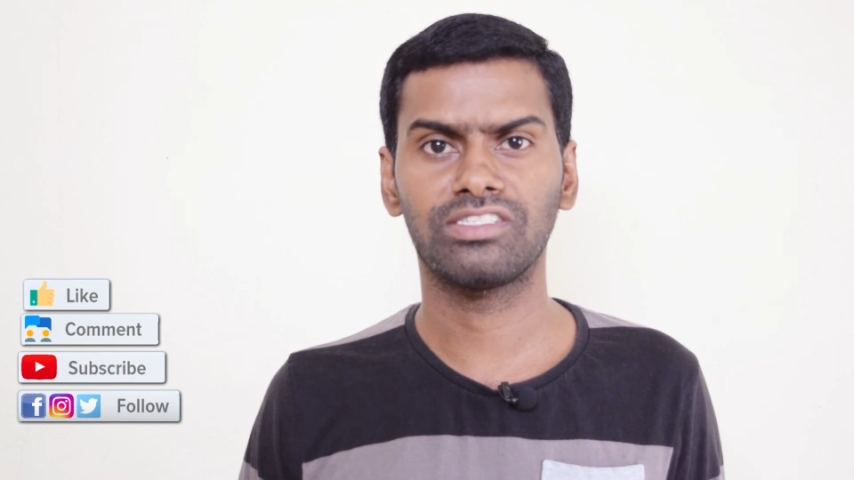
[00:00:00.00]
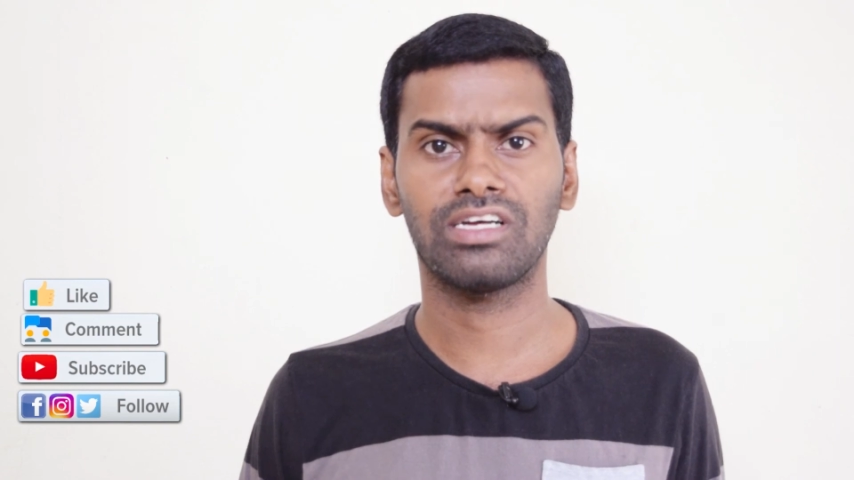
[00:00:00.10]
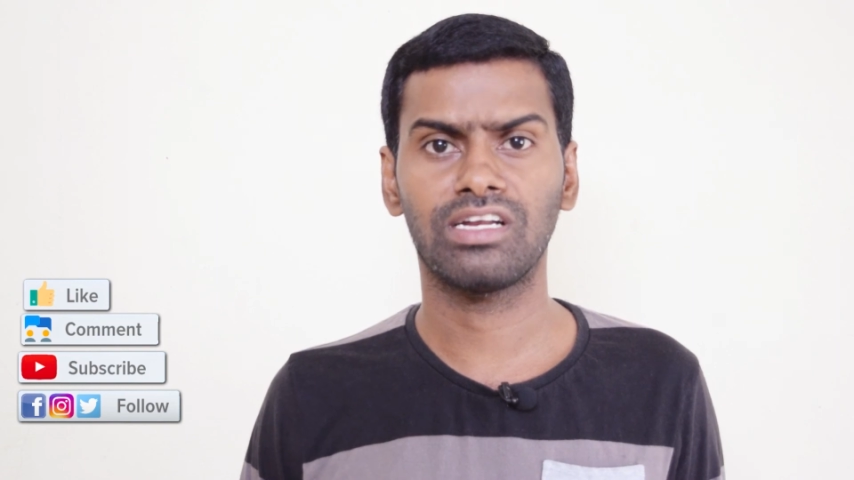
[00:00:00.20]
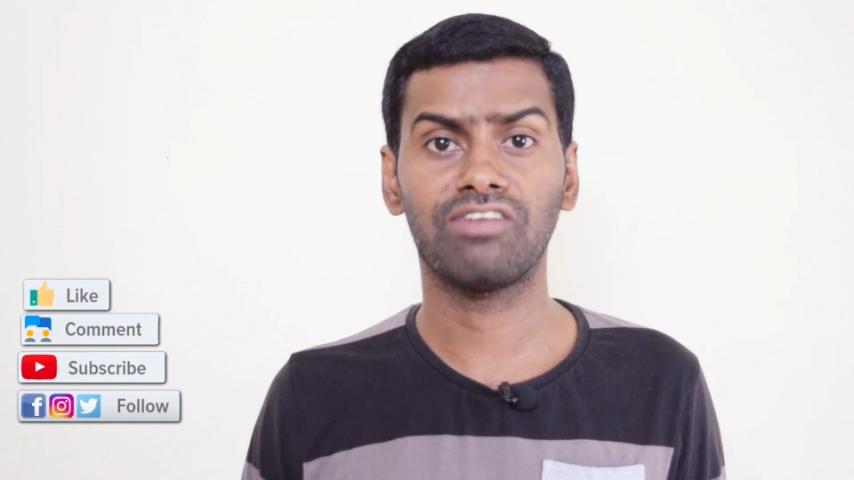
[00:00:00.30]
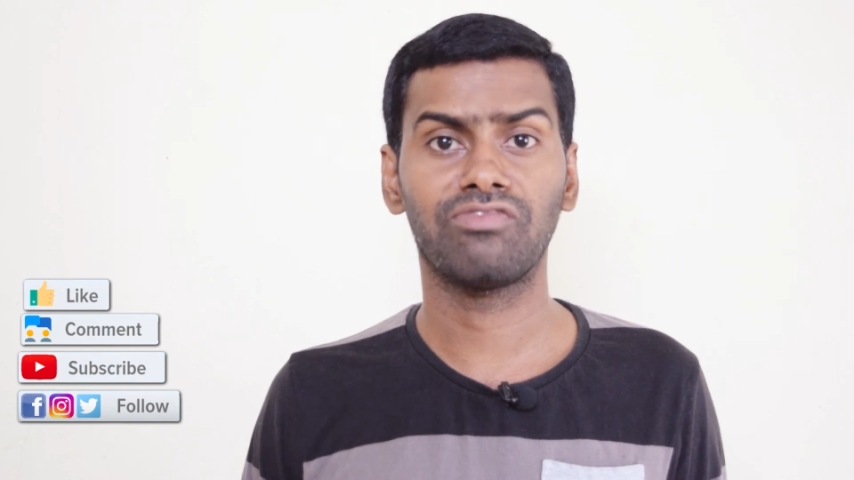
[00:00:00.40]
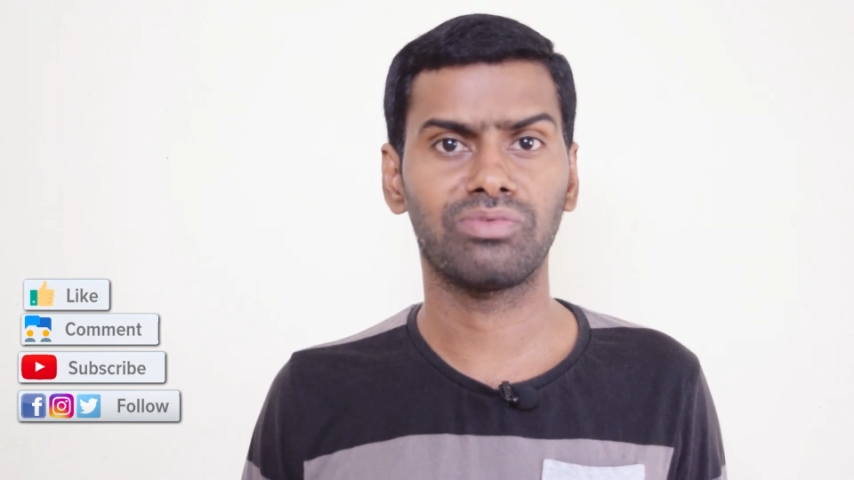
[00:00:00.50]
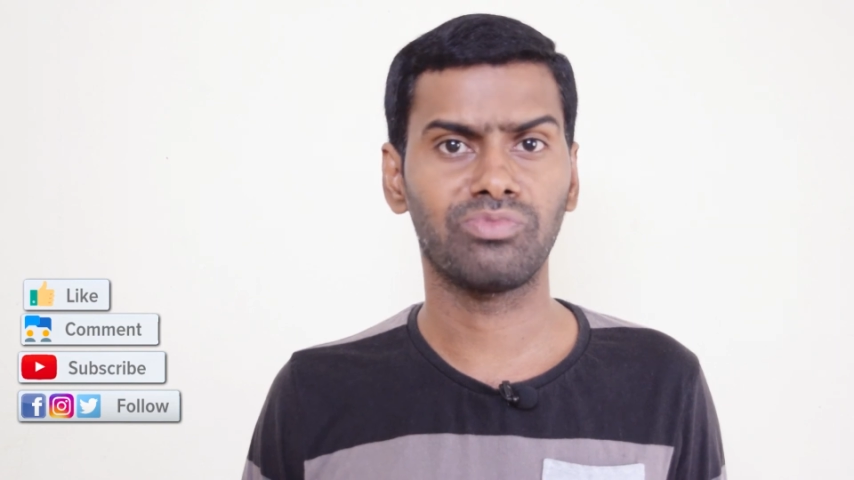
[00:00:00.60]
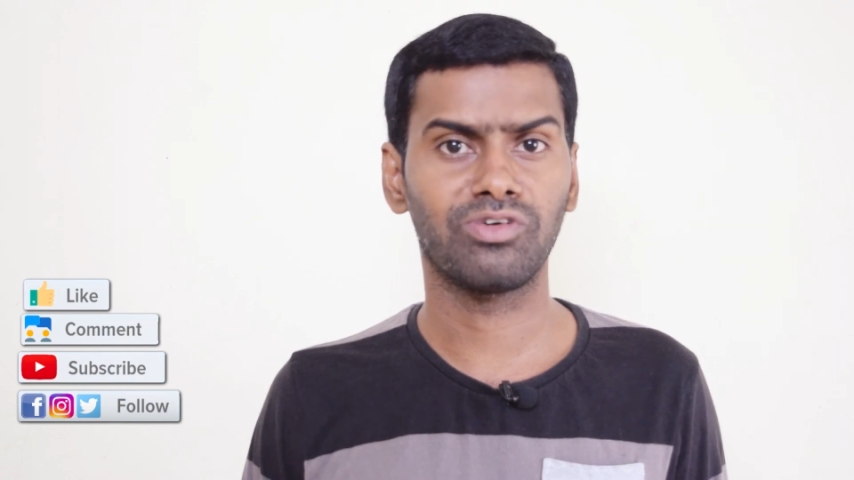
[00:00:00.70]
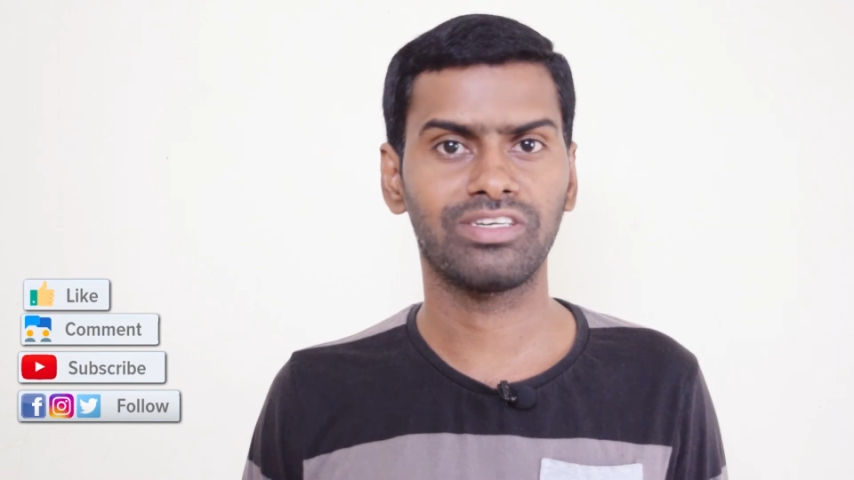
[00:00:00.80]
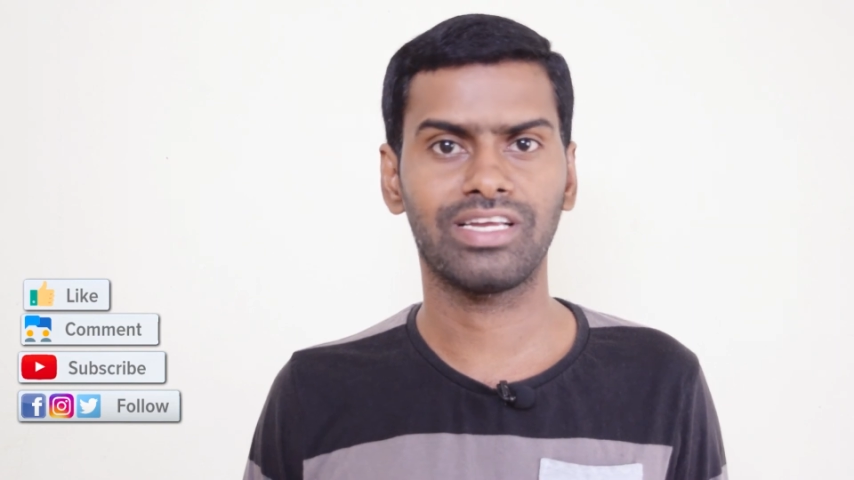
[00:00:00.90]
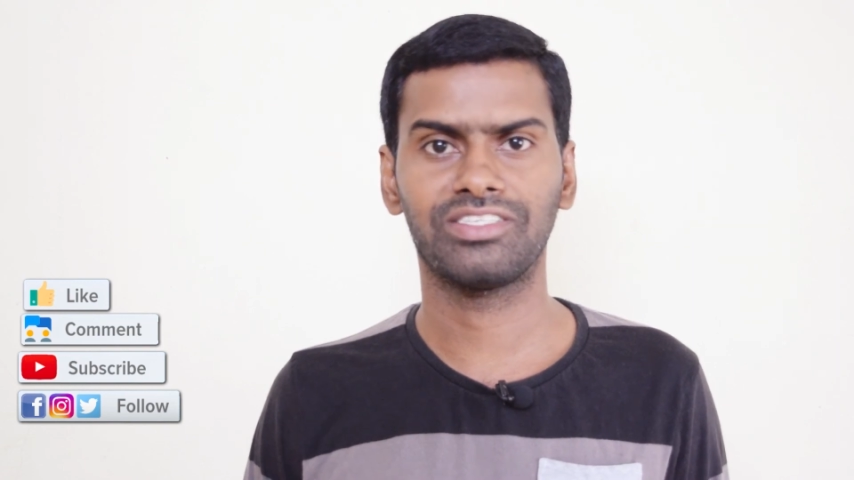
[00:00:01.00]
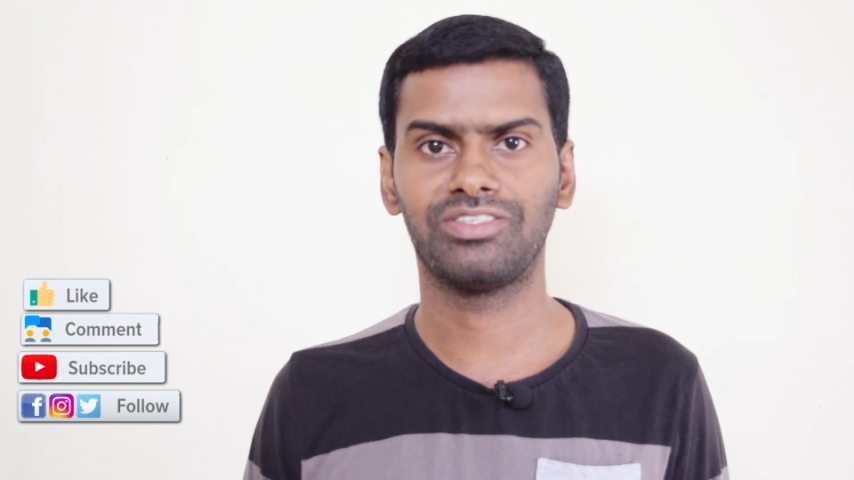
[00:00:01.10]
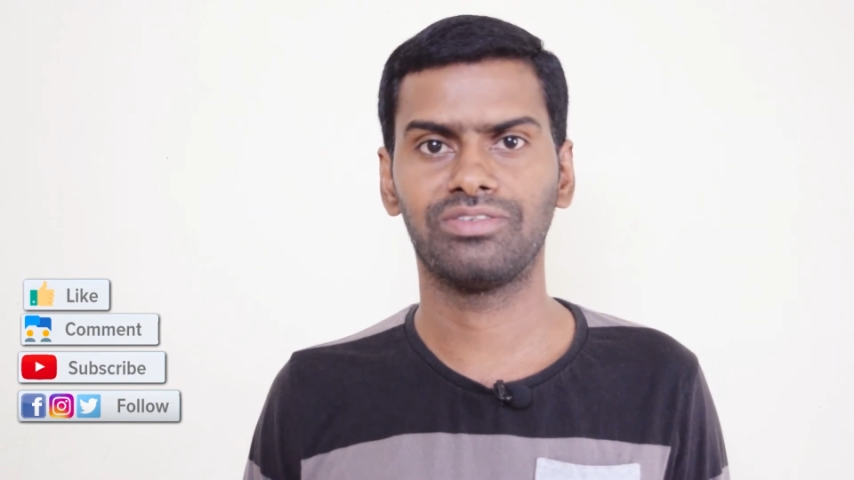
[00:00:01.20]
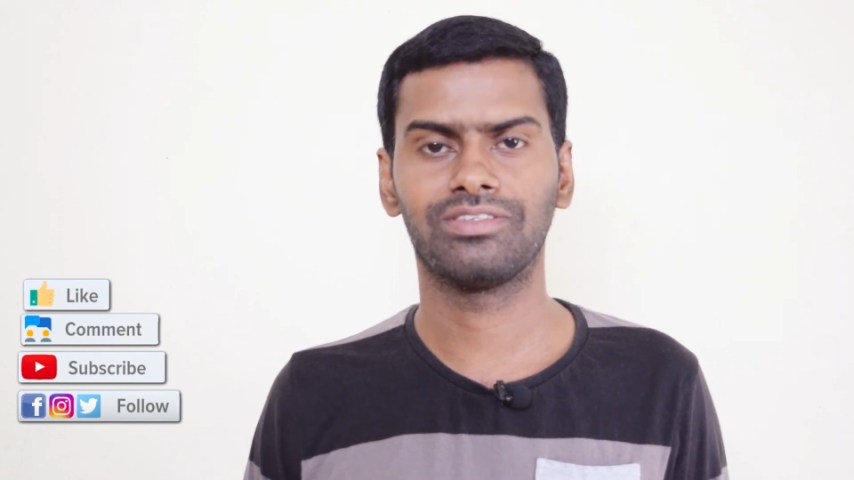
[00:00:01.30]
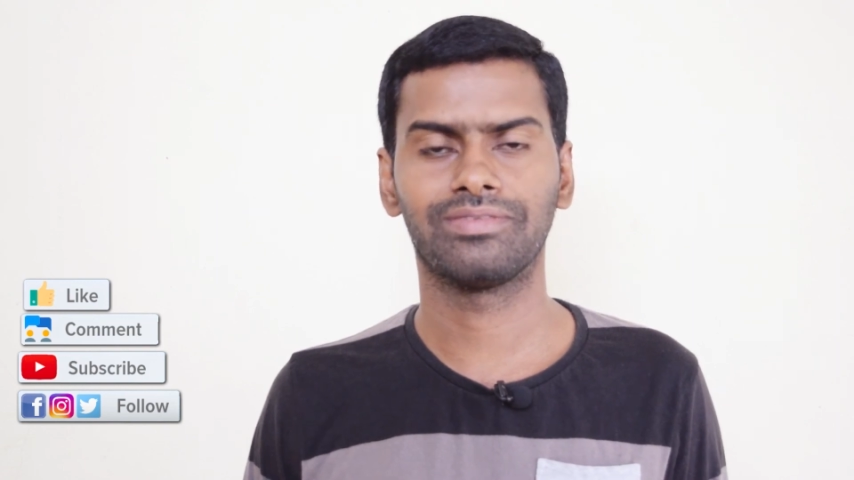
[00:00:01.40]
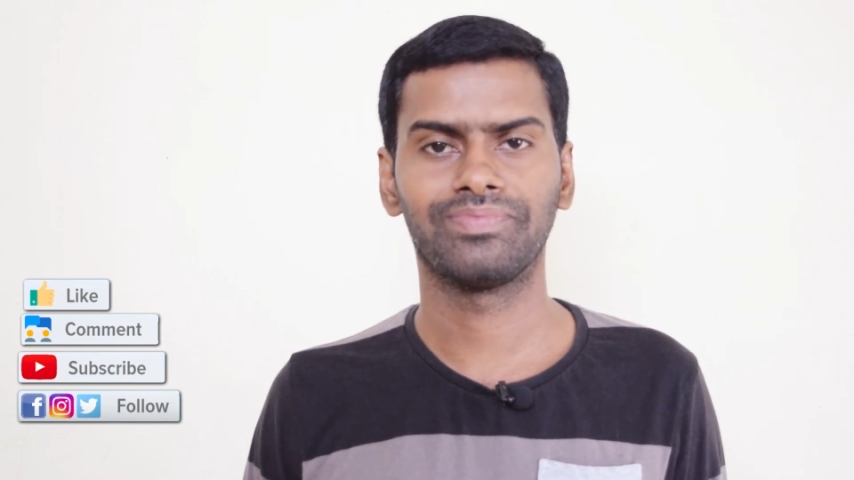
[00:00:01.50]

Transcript: channel for more tech news